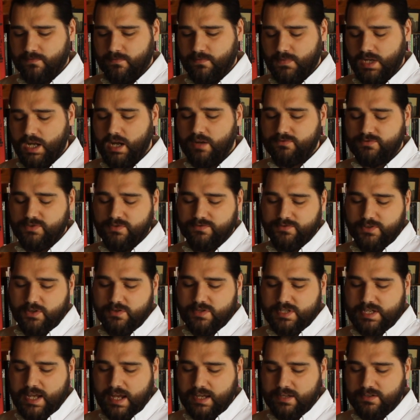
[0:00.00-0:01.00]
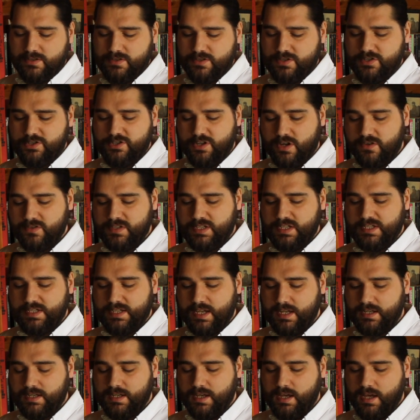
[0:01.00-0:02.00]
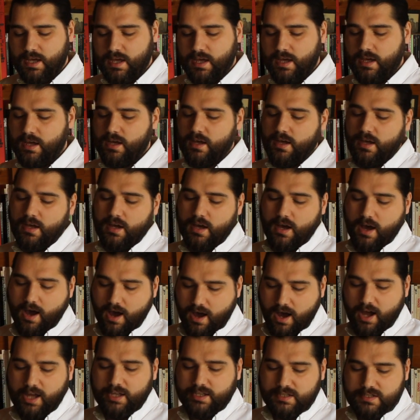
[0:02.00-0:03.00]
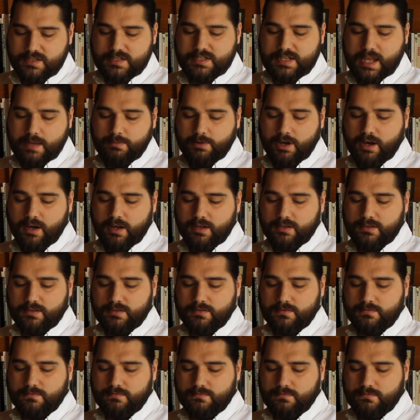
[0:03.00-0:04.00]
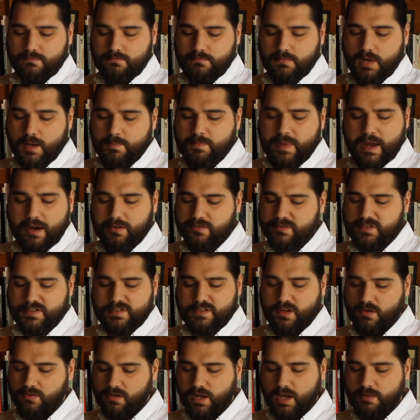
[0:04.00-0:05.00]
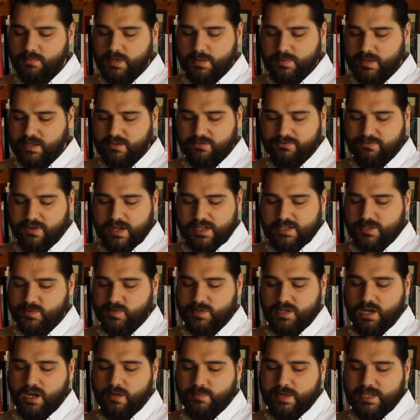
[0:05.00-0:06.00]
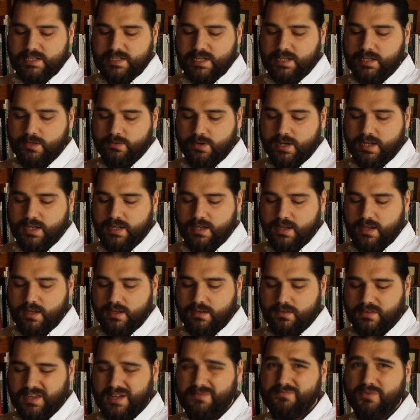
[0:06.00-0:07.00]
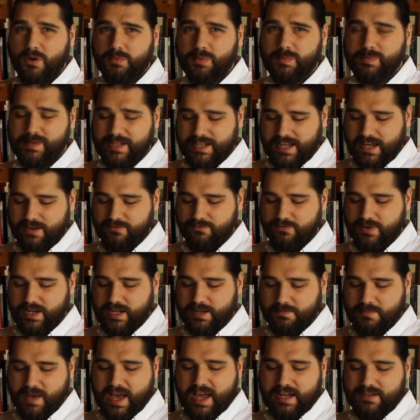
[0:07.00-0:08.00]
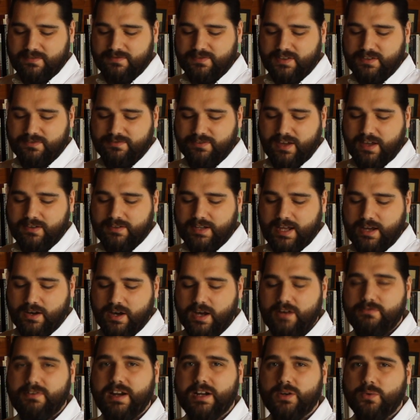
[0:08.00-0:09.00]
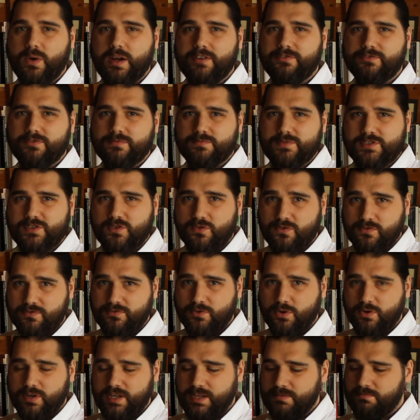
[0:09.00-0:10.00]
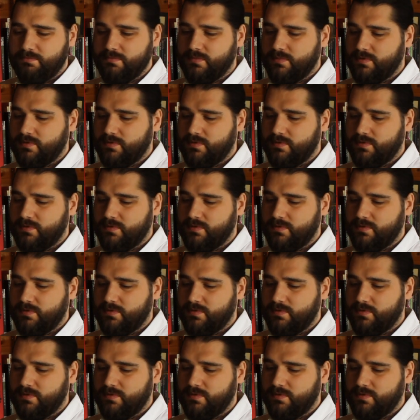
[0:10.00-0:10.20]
After a few seconds, Josie said, "I can stay behind. My parents don't like me being friends with Ahmet anyway. They'd probably get really mad if they found out I ran away from school for him."